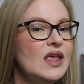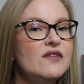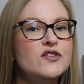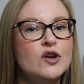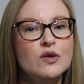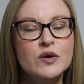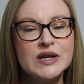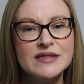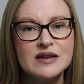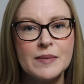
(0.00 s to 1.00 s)
if you don't know
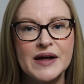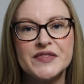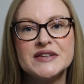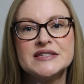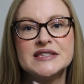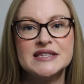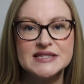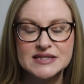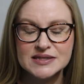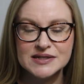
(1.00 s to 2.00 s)
anything about this,
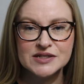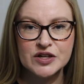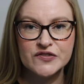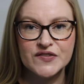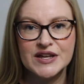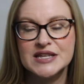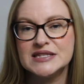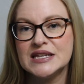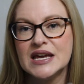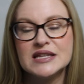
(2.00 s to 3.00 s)
this is an adult
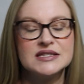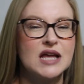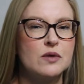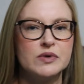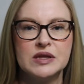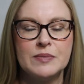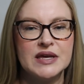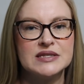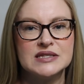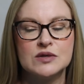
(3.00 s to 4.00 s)
fantasy. It's not really
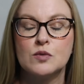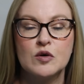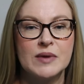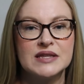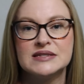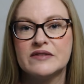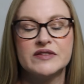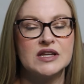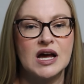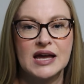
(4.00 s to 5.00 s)
based in romance,
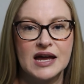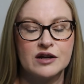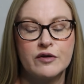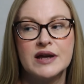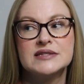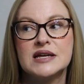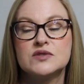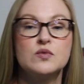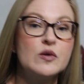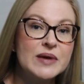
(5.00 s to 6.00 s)
definitely not categorized
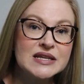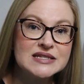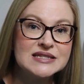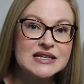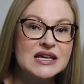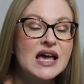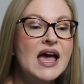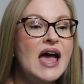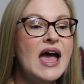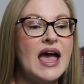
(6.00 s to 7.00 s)
as romantasy,
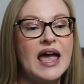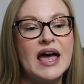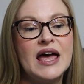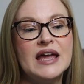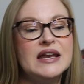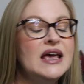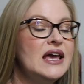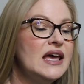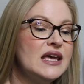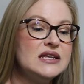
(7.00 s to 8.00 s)
and
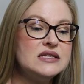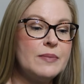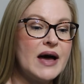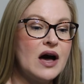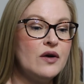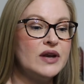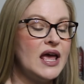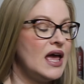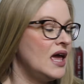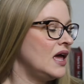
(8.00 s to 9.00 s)
it is
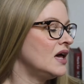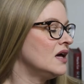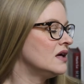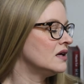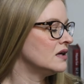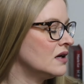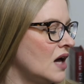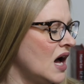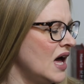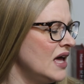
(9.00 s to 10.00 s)
about a
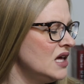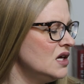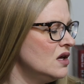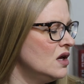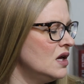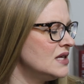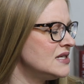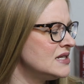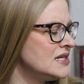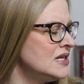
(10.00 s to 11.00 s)
guy. Is
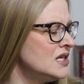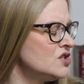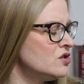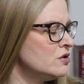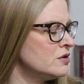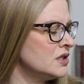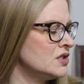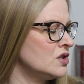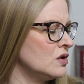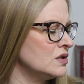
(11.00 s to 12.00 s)
he a teenager or an
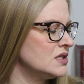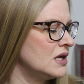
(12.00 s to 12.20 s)
adult?